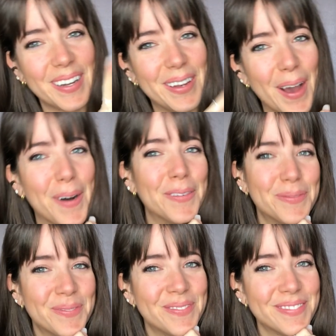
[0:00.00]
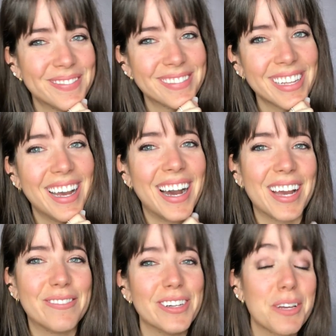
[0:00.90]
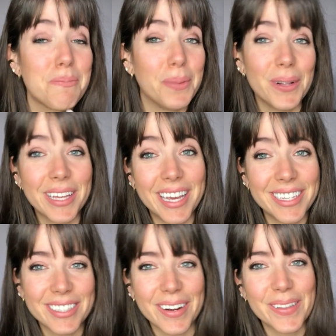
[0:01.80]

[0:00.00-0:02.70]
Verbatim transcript: no. I feel like bullies are